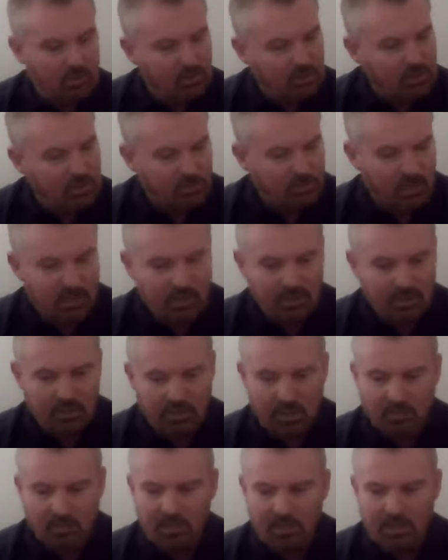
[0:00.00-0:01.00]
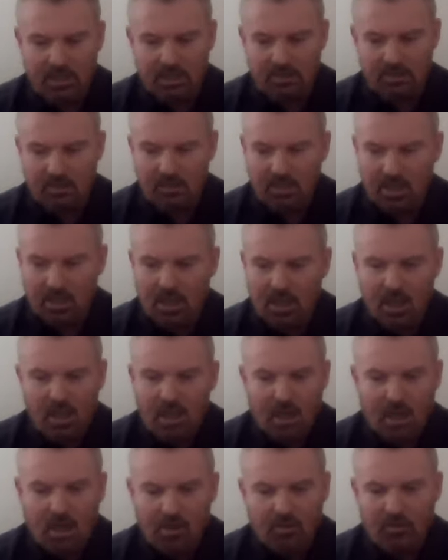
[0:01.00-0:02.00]
some other things I've been hearing is like,
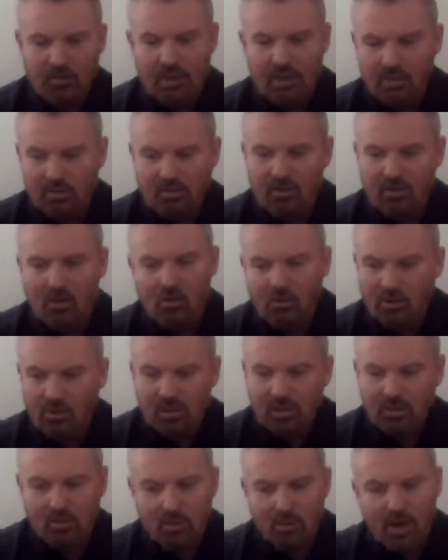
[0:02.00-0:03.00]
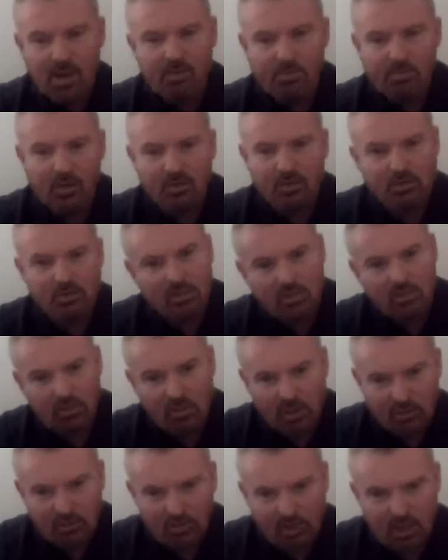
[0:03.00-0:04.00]
oh, they're hogging the buy box, they're
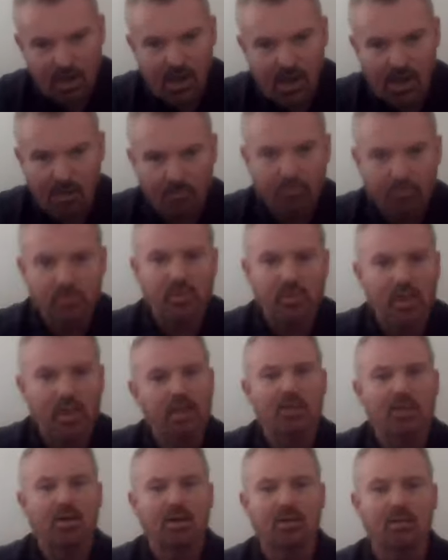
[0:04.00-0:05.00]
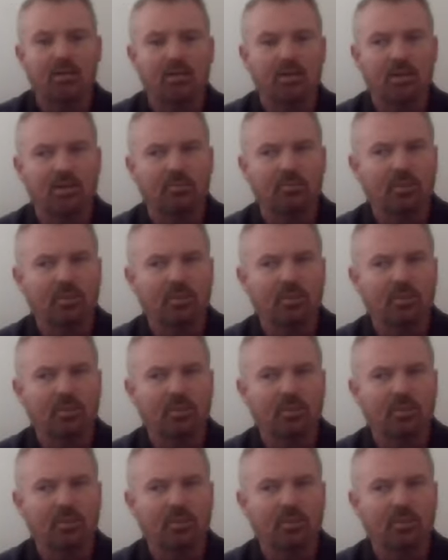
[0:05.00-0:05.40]
not giving it up, that kind of thing.